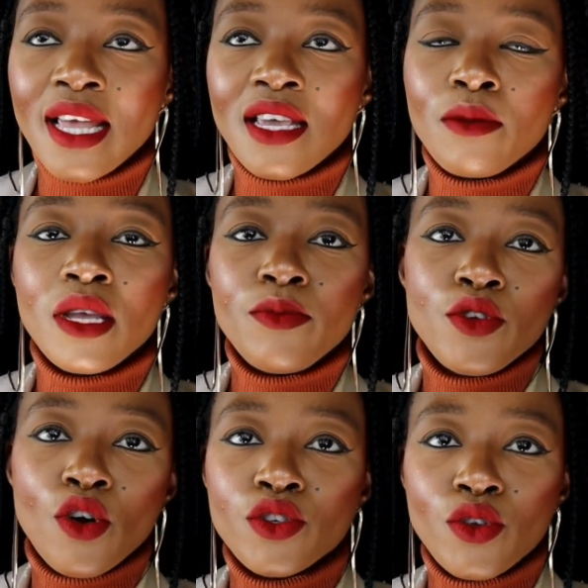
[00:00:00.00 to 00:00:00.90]
and then maybe
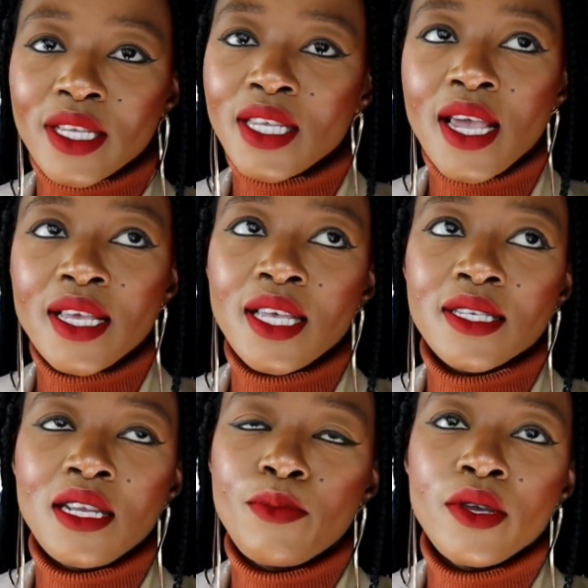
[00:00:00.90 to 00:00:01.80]
yours you are saying it's a
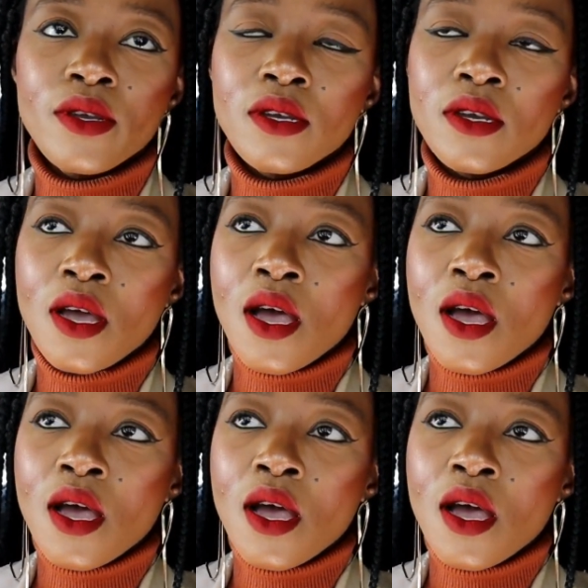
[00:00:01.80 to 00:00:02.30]
sleeping